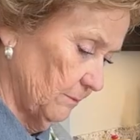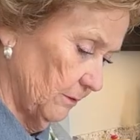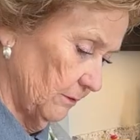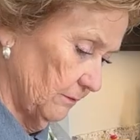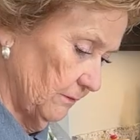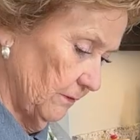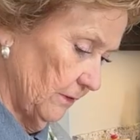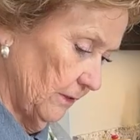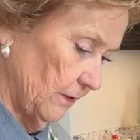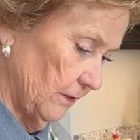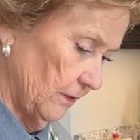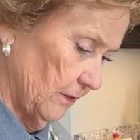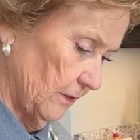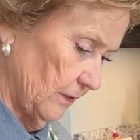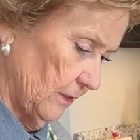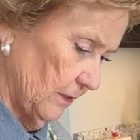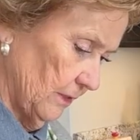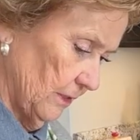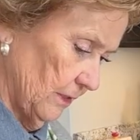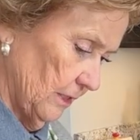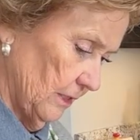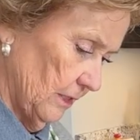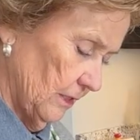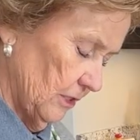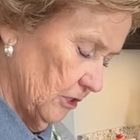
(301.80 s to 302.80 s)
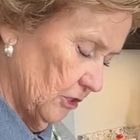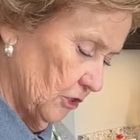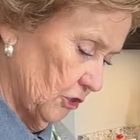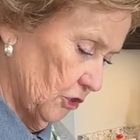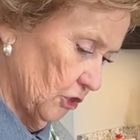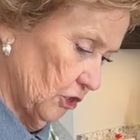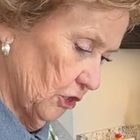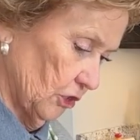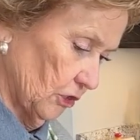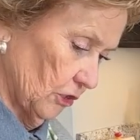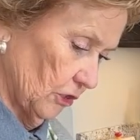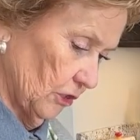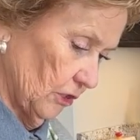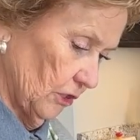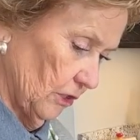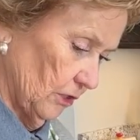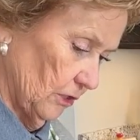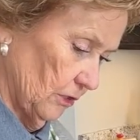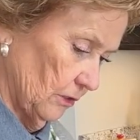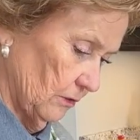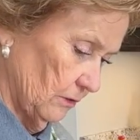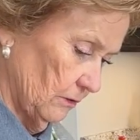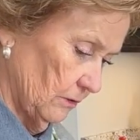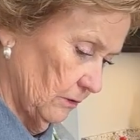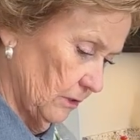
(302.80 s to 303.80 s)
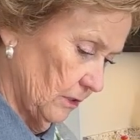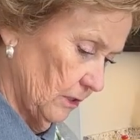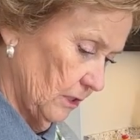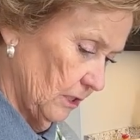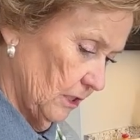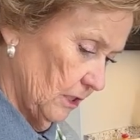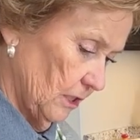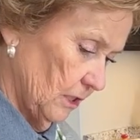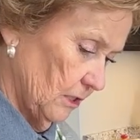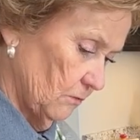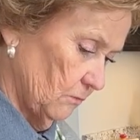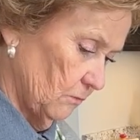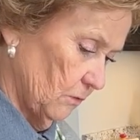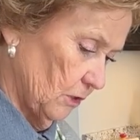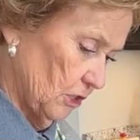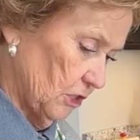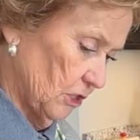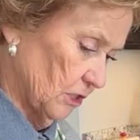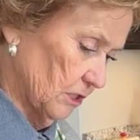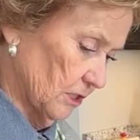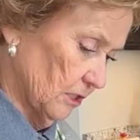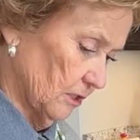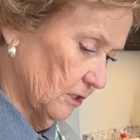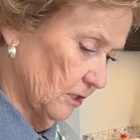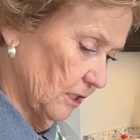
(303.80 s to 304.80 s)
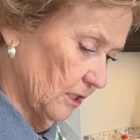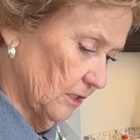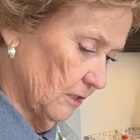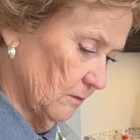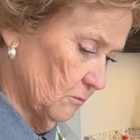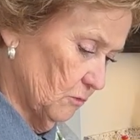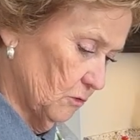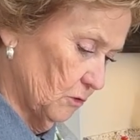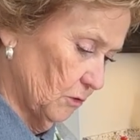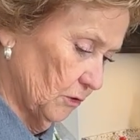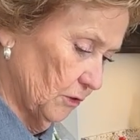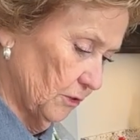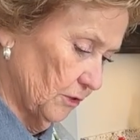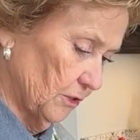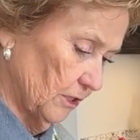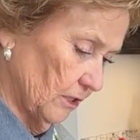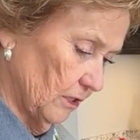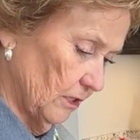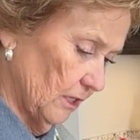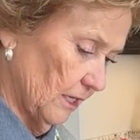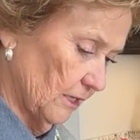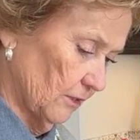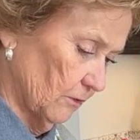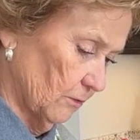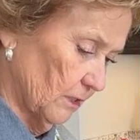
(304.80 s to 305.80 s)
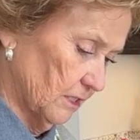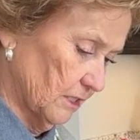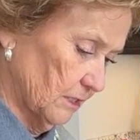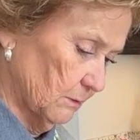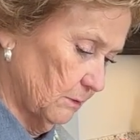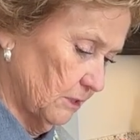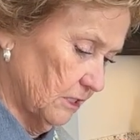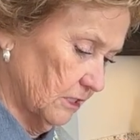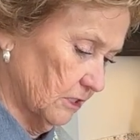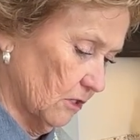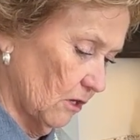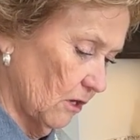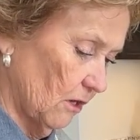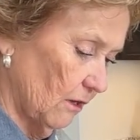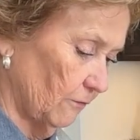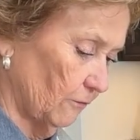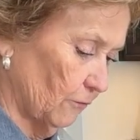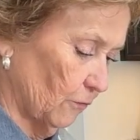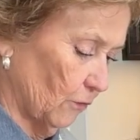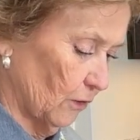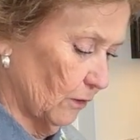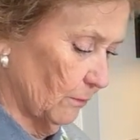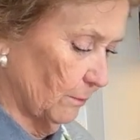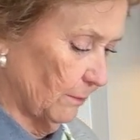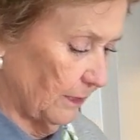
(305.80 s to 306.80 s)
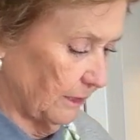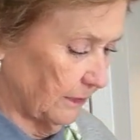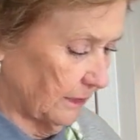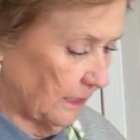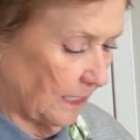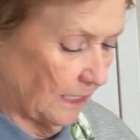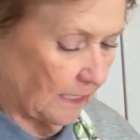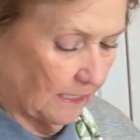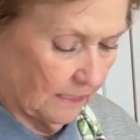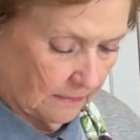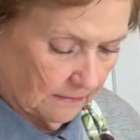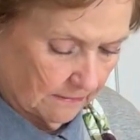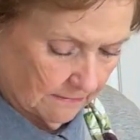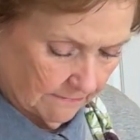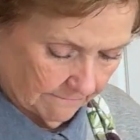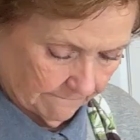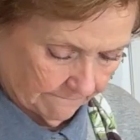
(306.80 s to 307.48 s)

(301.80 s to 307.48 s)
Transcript: of sugar, which is a little more than a lot of recipes call for, but hey,